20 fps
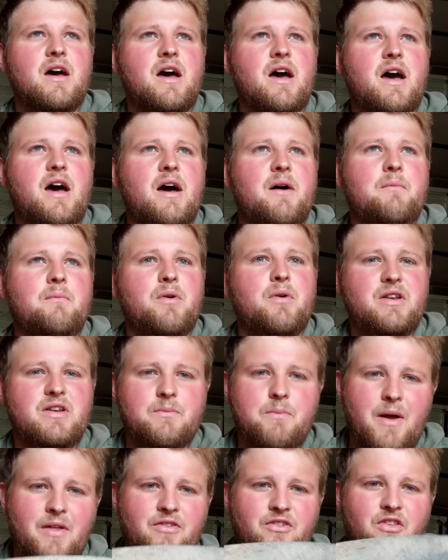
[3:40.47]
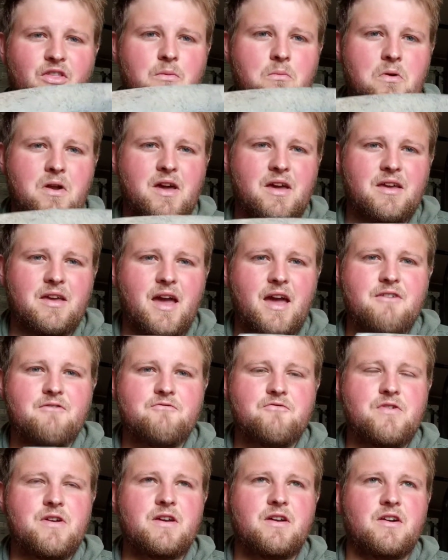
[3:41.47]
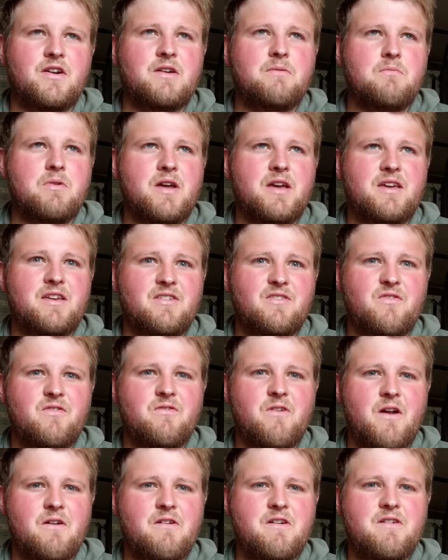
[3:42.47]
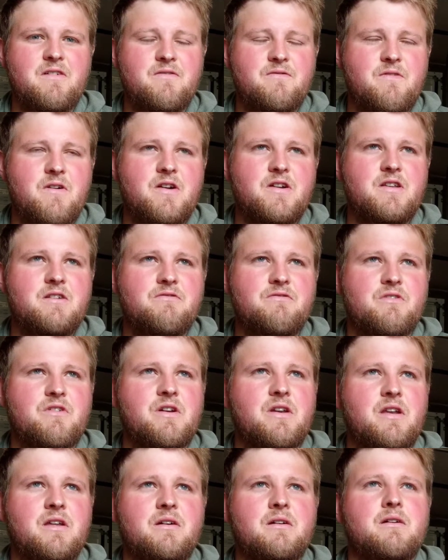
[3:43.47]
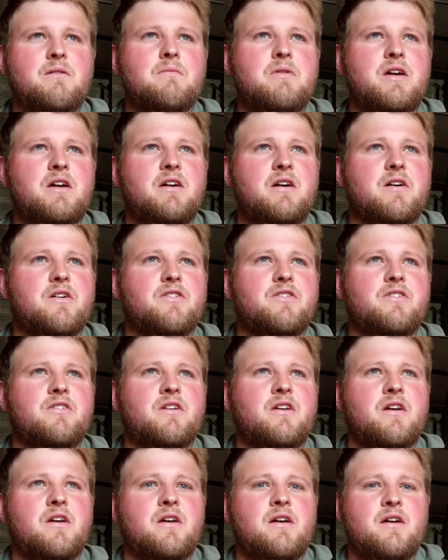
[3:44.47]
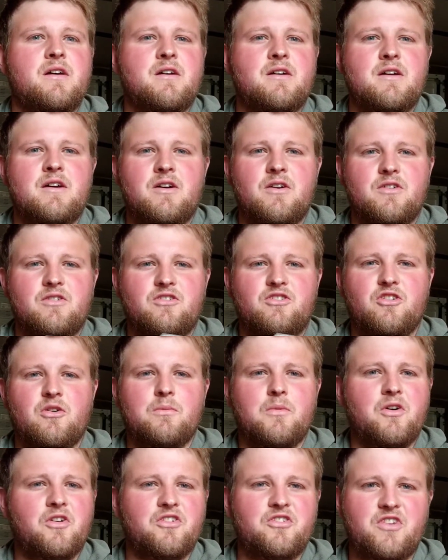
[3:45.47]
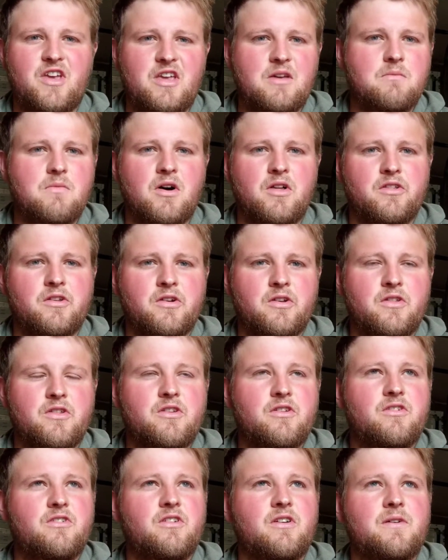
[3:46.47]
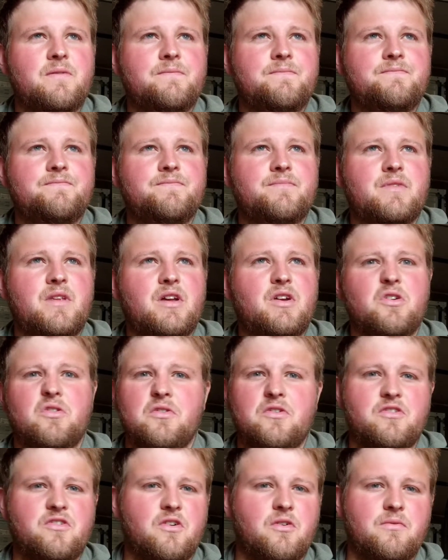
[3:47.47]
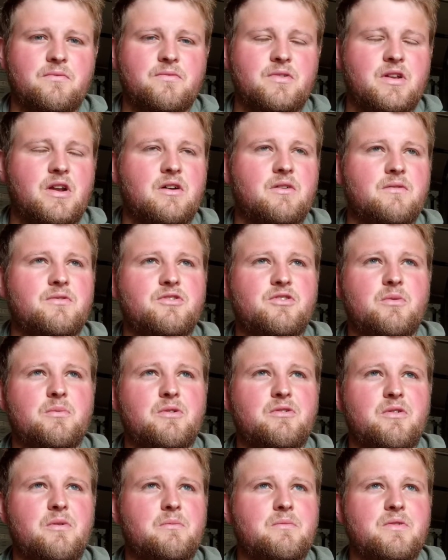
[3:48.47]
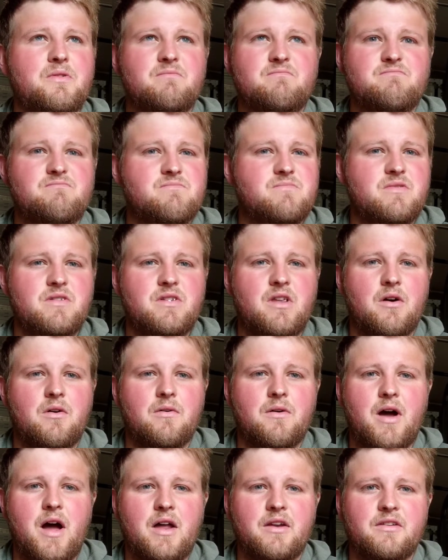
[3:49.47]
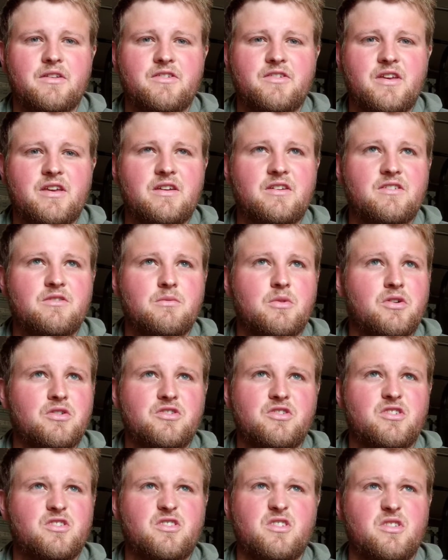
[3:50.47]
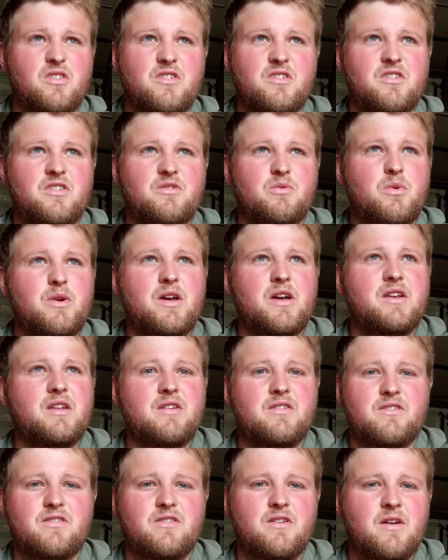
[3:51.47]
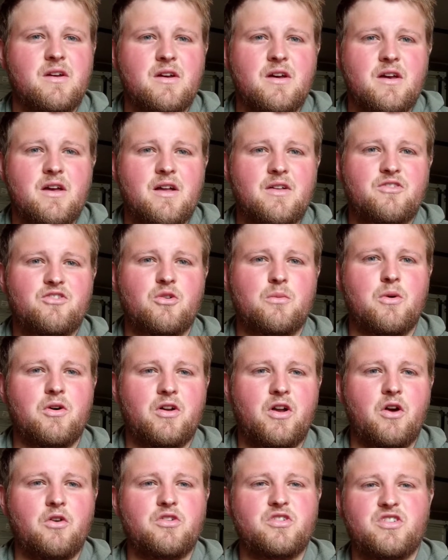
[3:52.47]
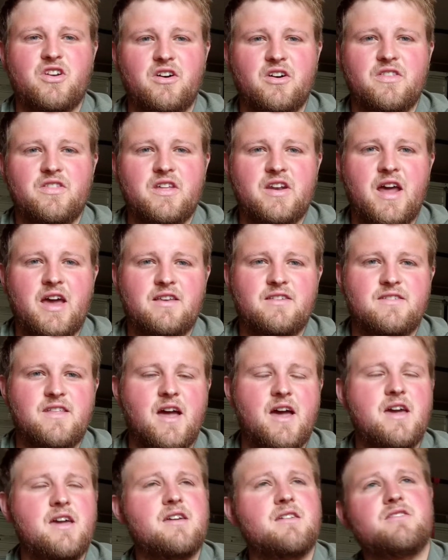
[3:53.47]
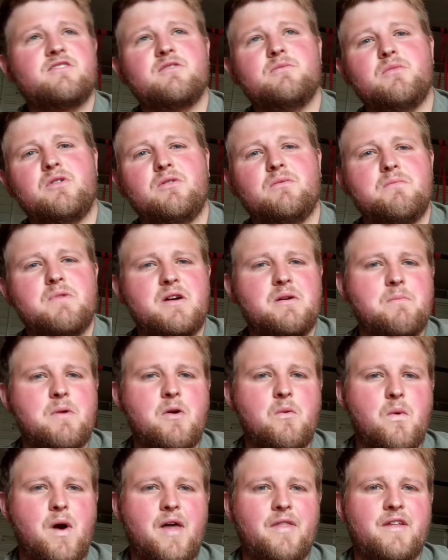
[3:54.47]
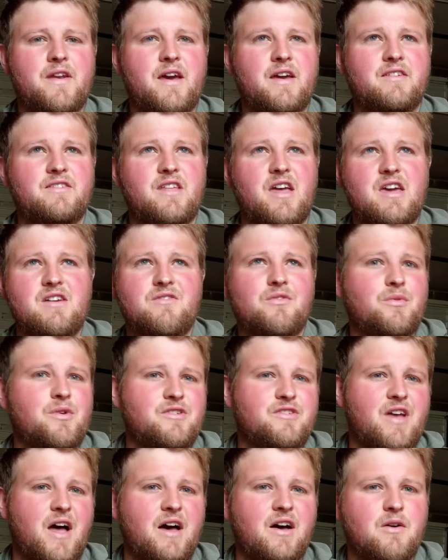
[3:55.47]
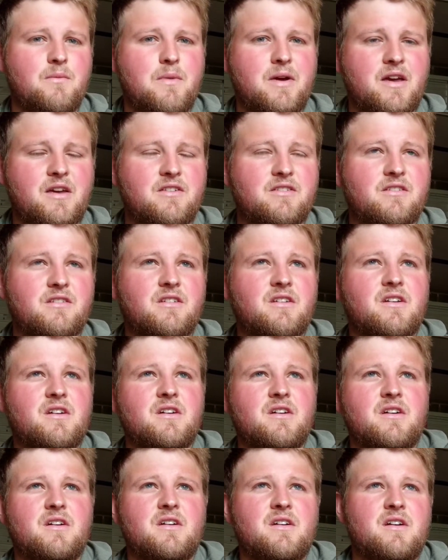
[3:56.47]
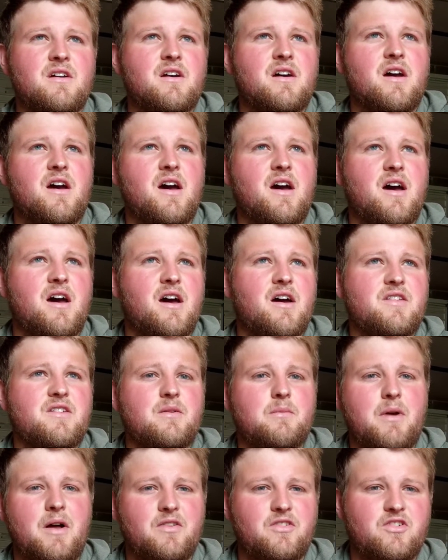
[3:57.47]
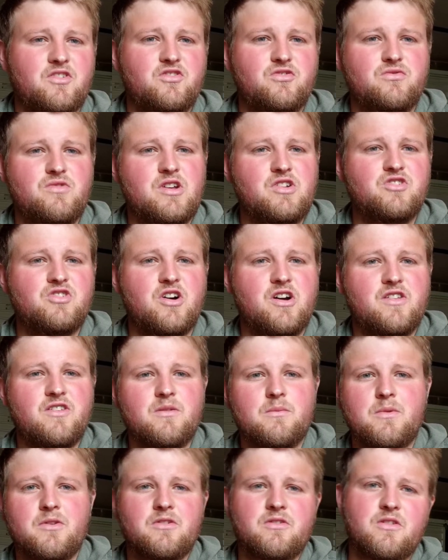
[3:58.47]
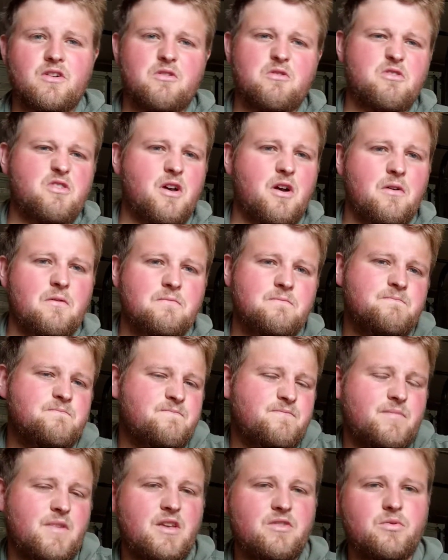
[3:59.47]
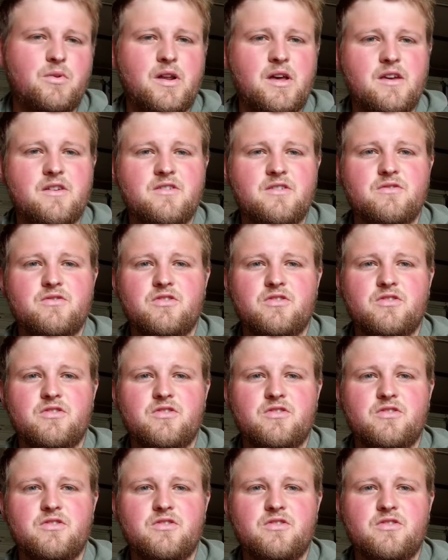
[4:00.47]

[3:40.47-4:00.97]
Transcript: Um, but it depends on the brick. Every Connie brick is very, very different because some will sink more than others and others will, you know, some of them don't hardly sink as much as others. It's weird. It's some will go solid the next day, some will be a bit wet the next day, even with silo mix, uh, and you'll be able to rejoin them and stuff. So it's what it is.